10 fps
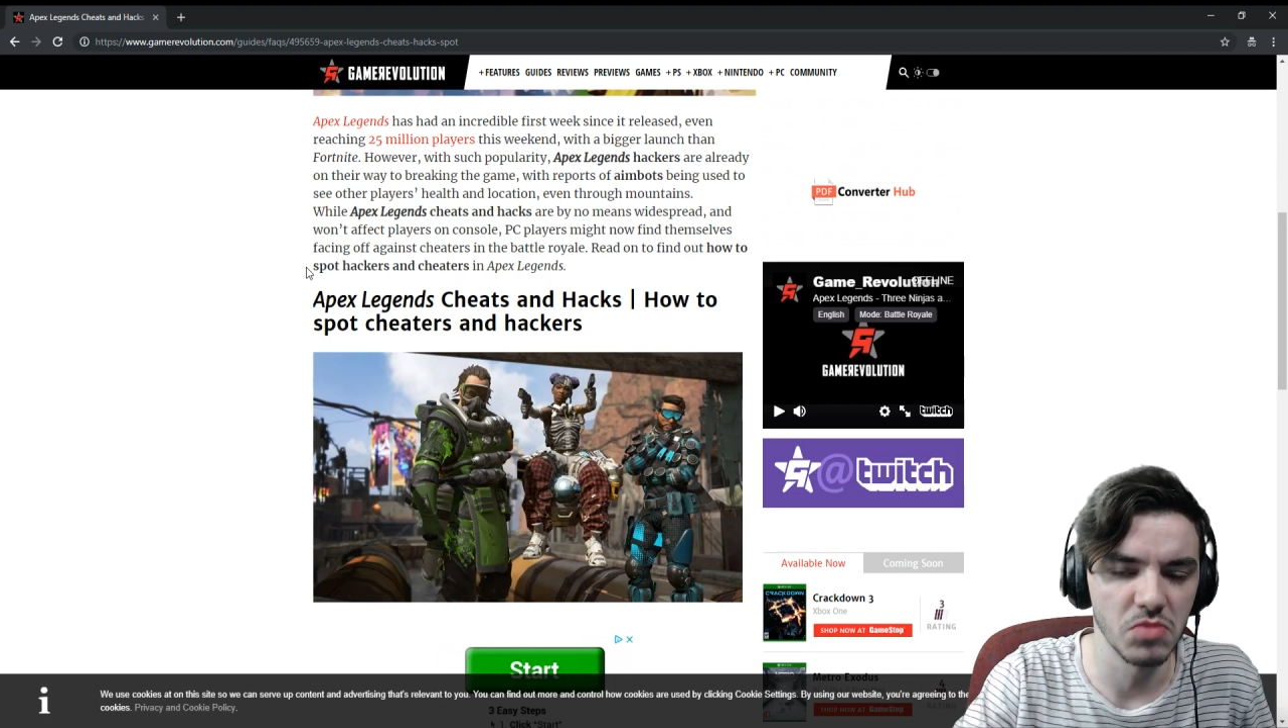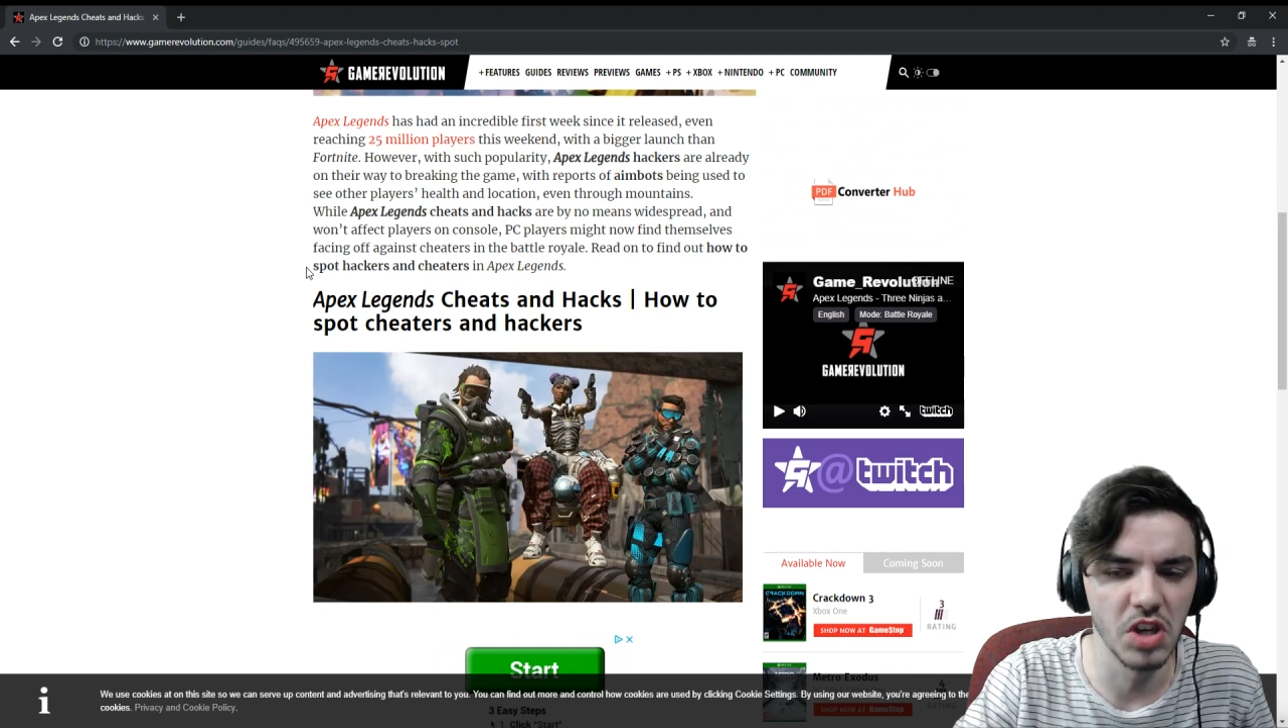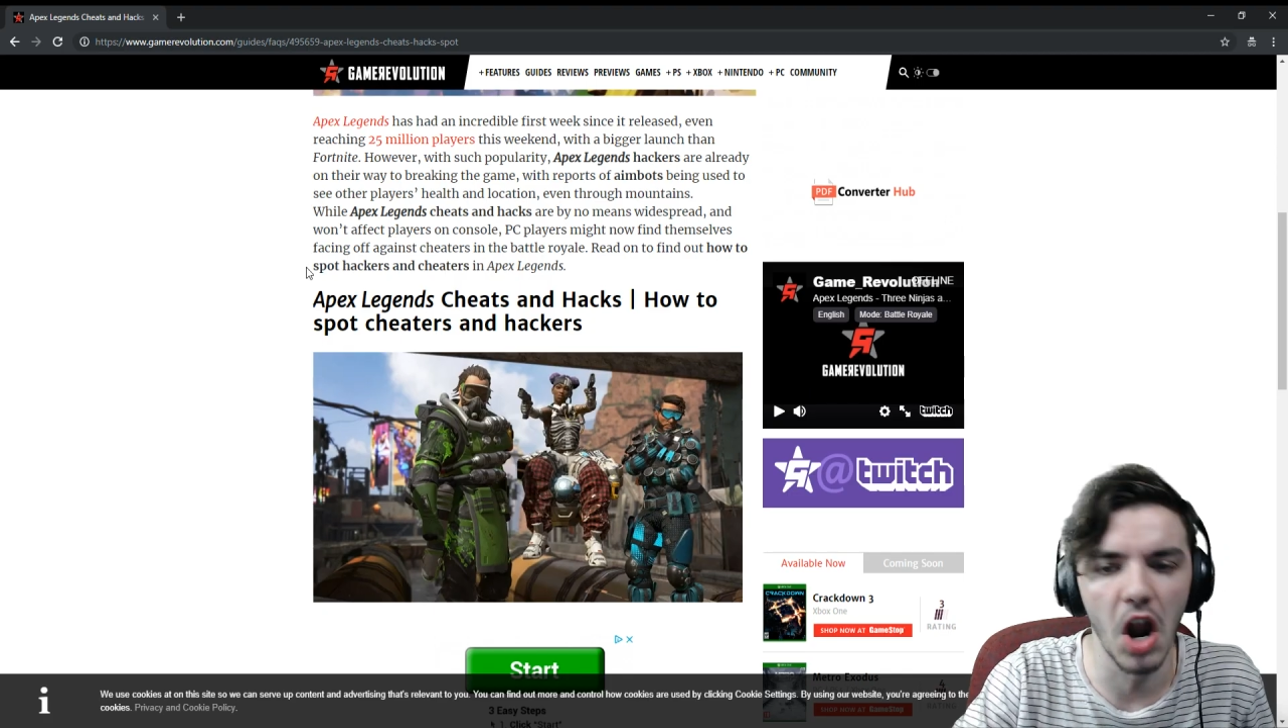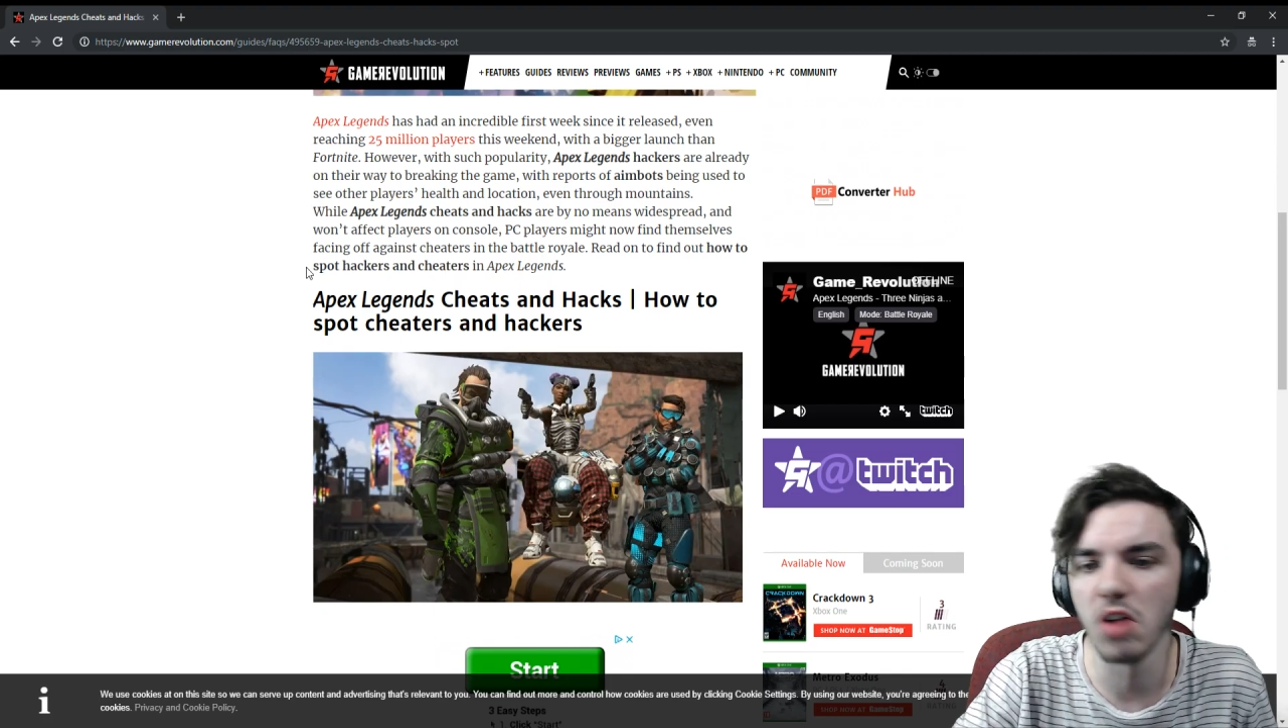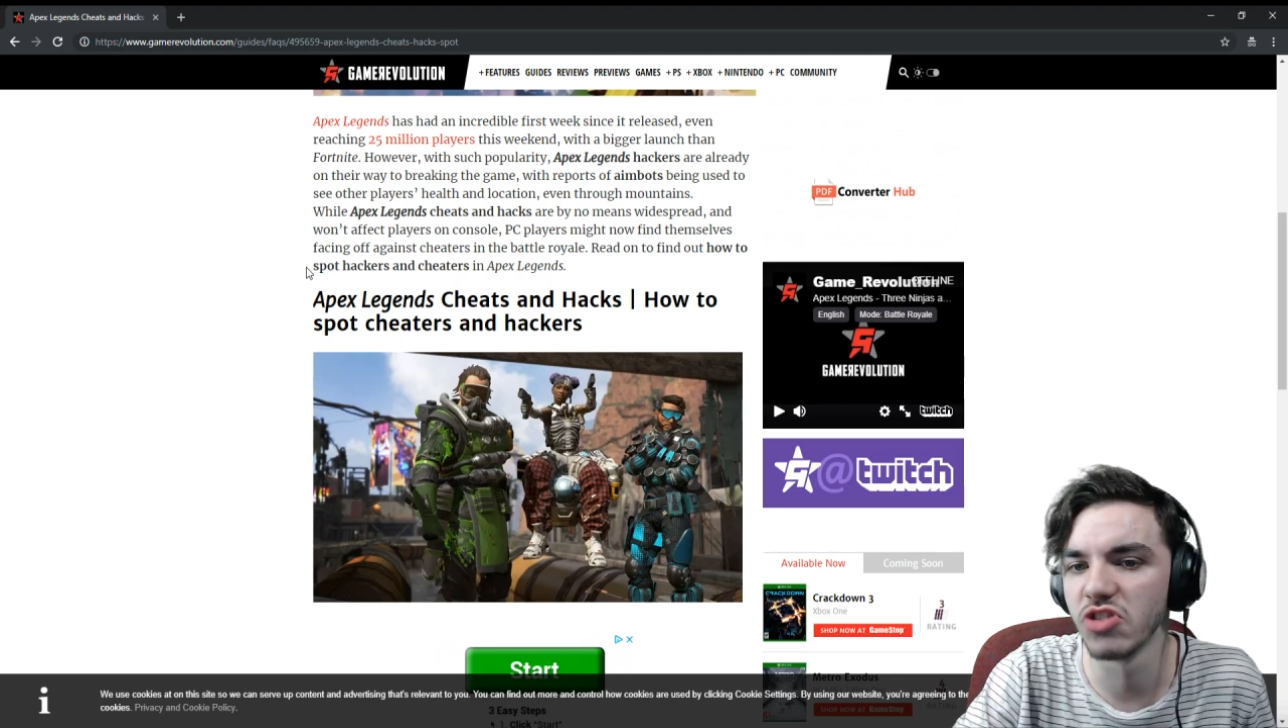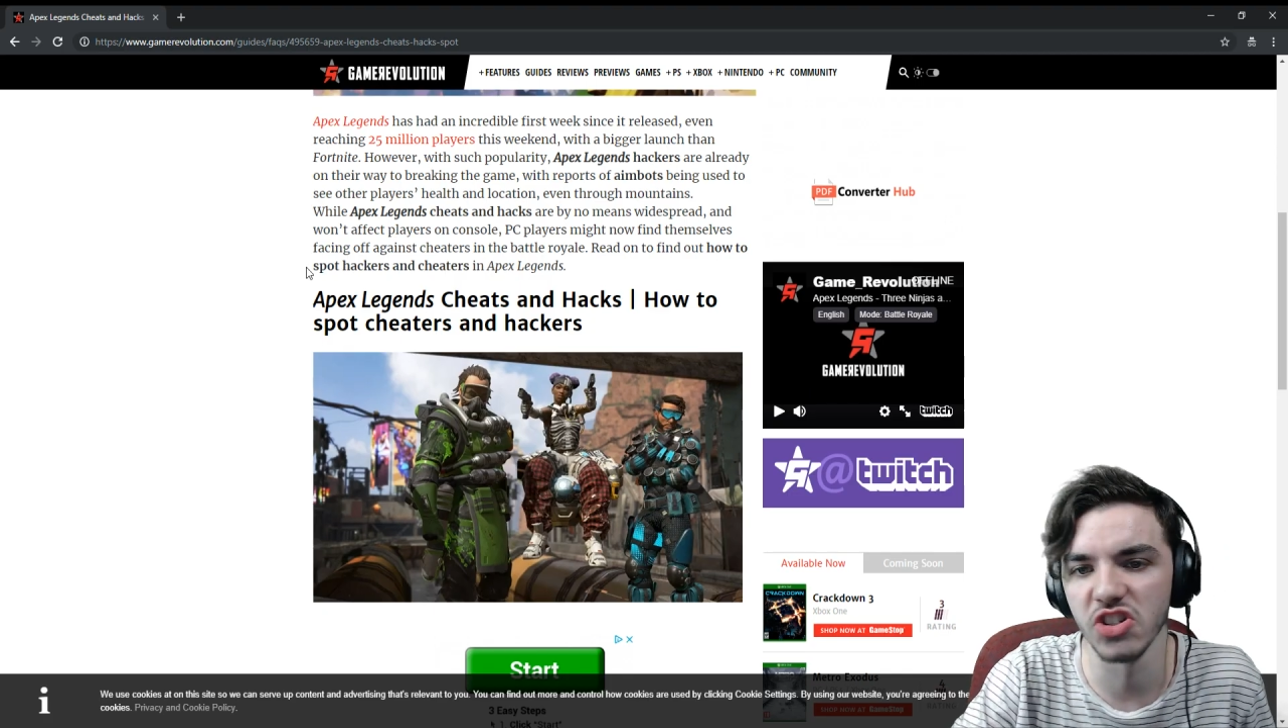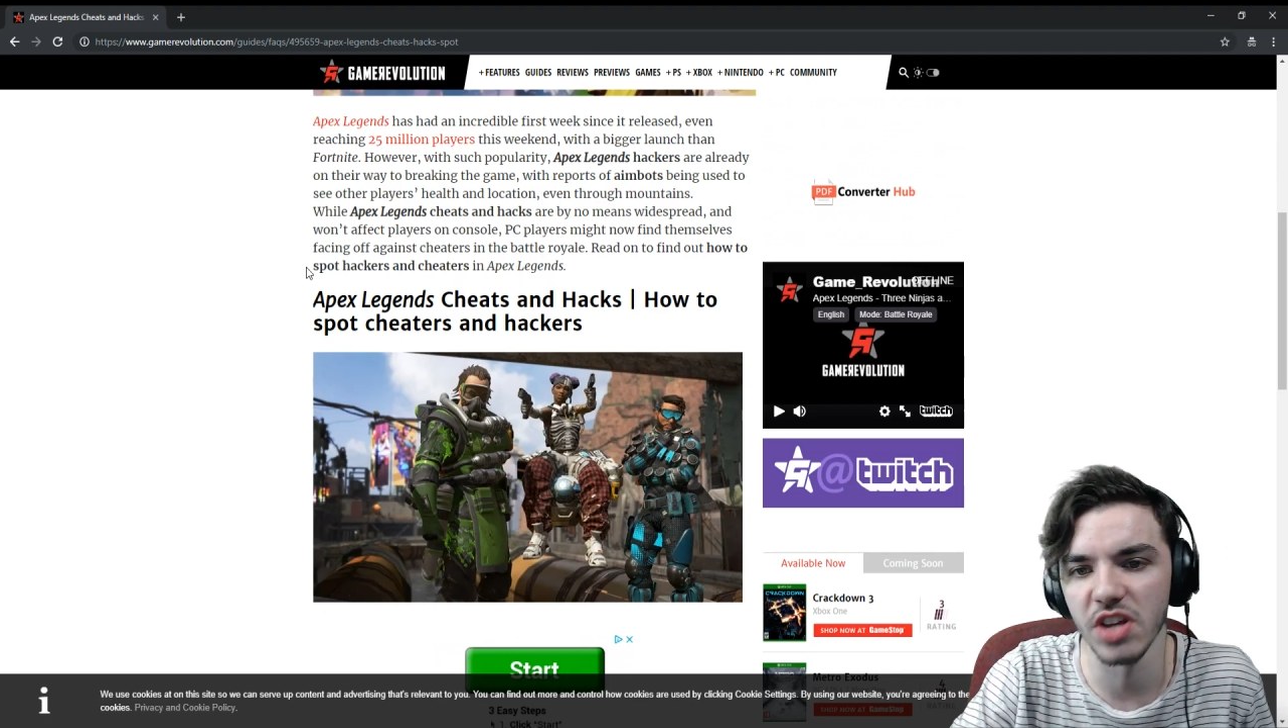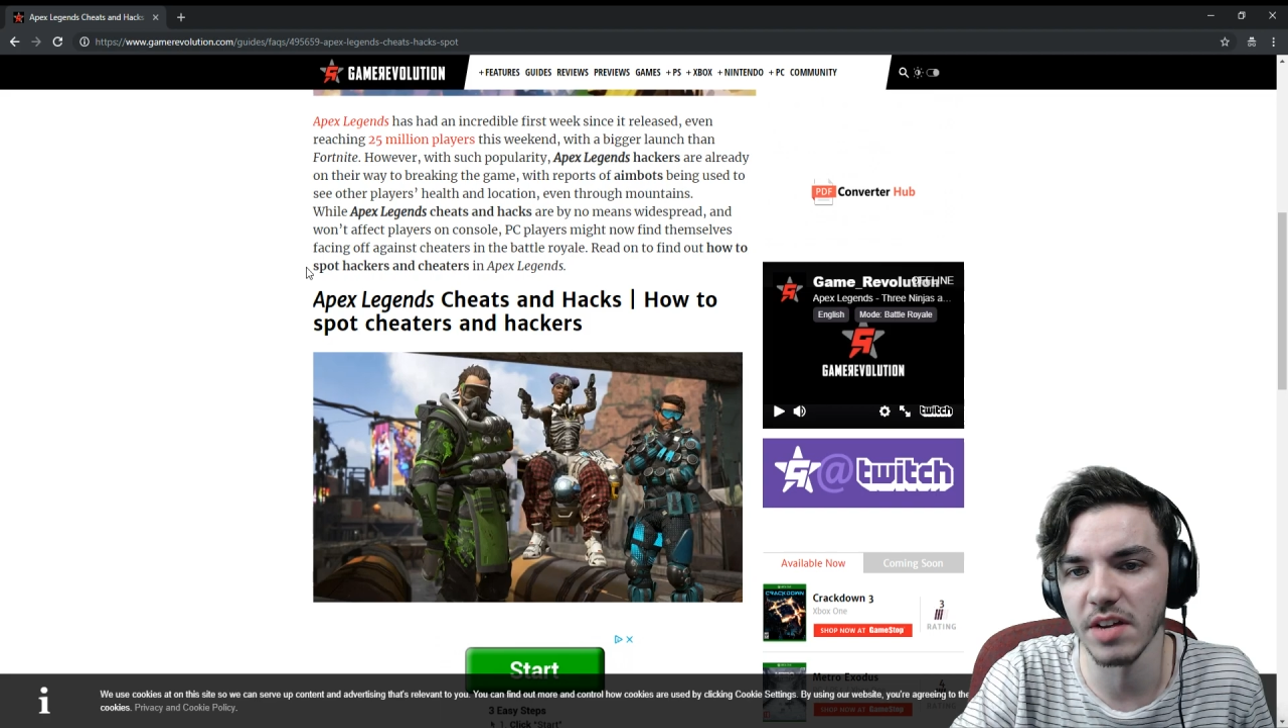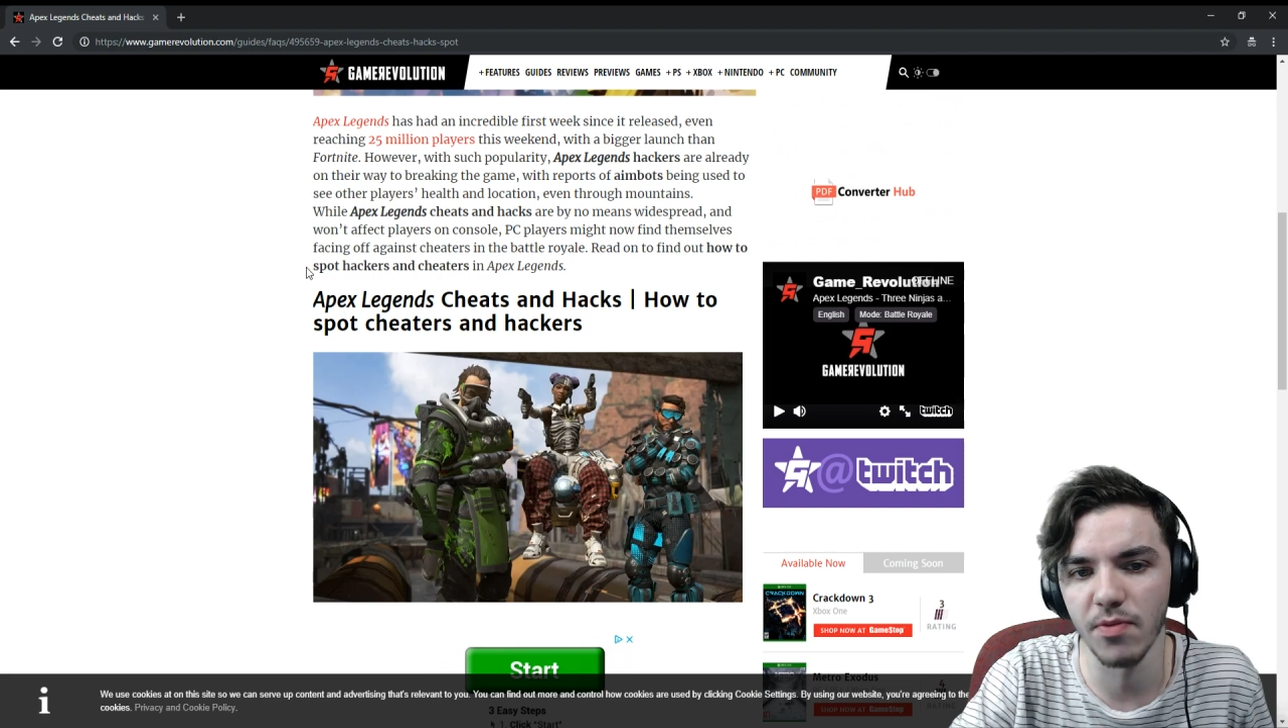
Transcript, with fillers: you know, just like